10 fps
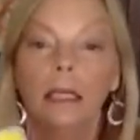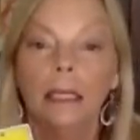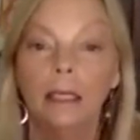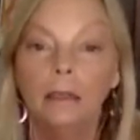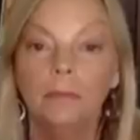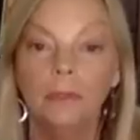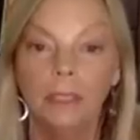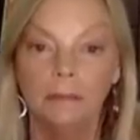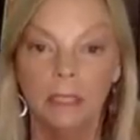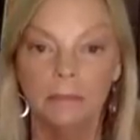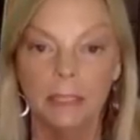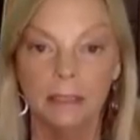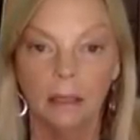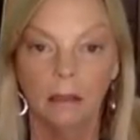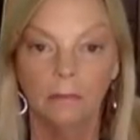he believes in
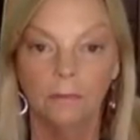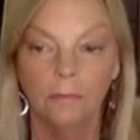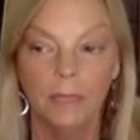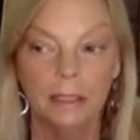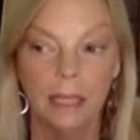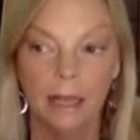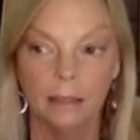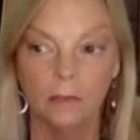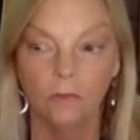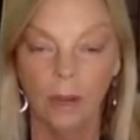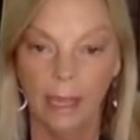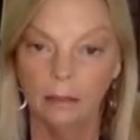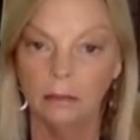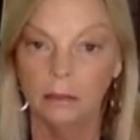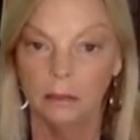himself. This hasn't
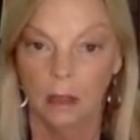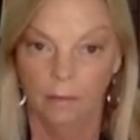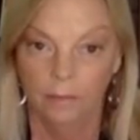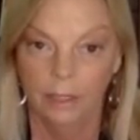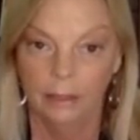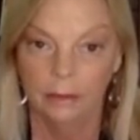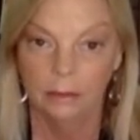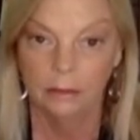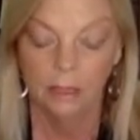rattled his confidence.